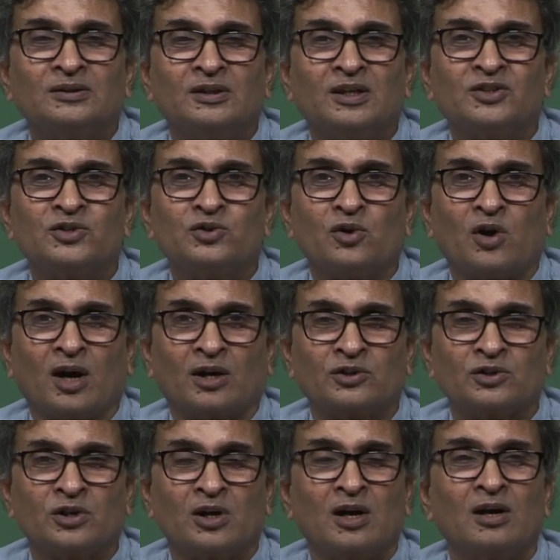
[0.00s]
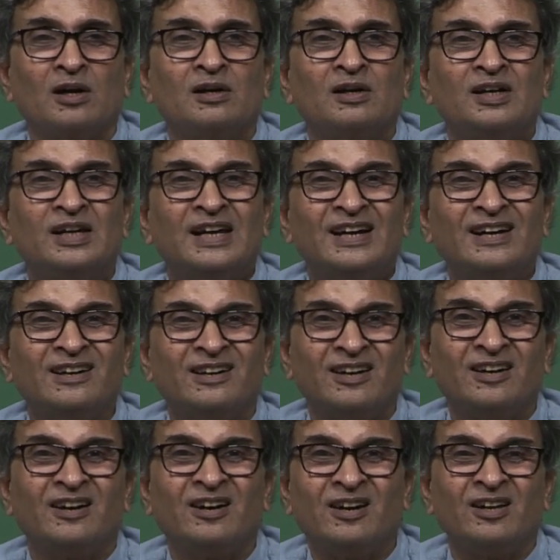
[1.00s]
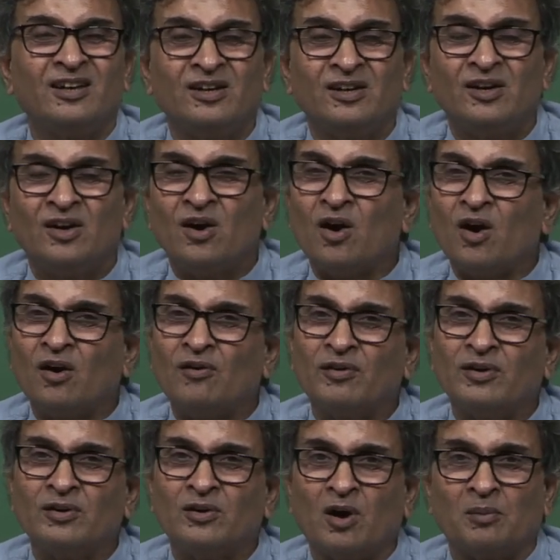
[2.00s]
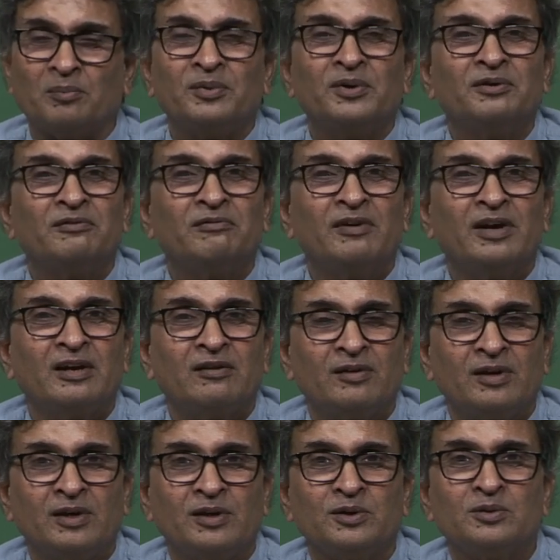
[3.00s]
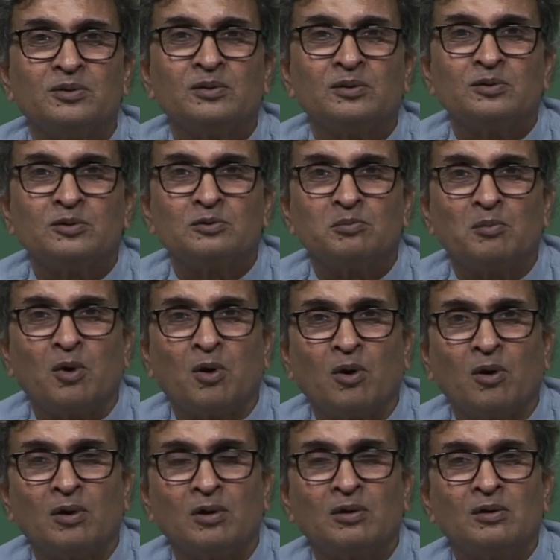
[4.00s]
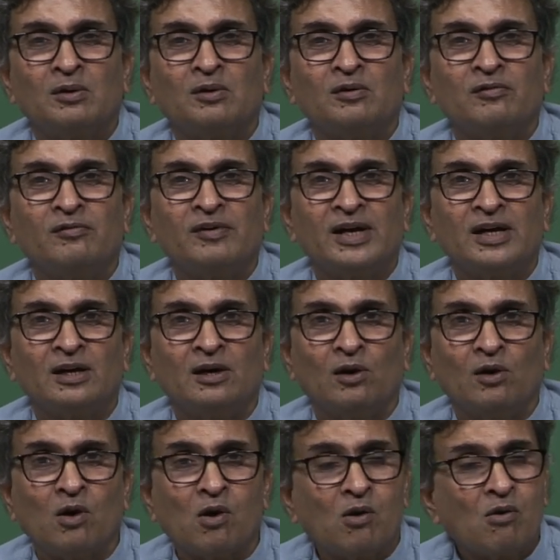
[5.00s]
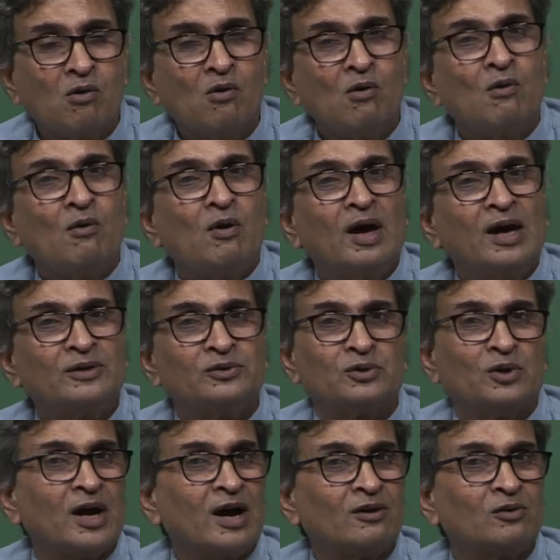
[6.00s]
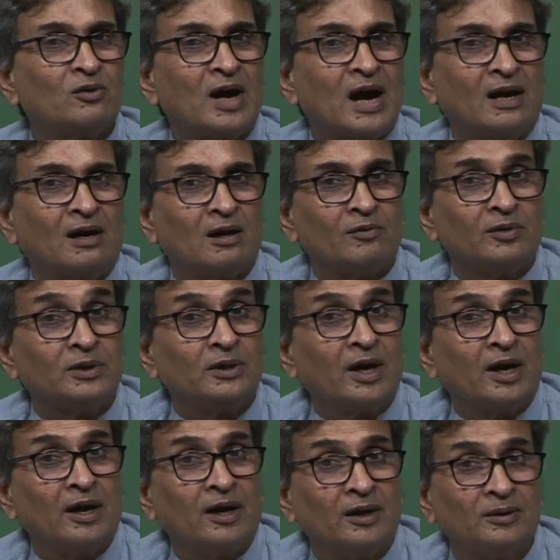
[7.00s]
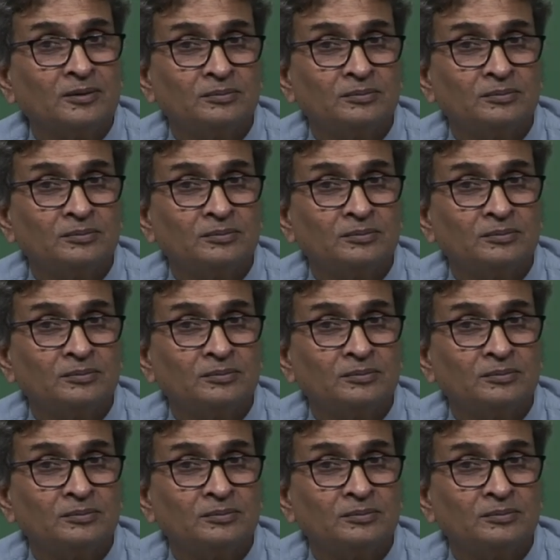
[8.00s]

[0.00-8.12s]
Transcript: The structural integrity of a top is very, very small, very low and so have to handle with care.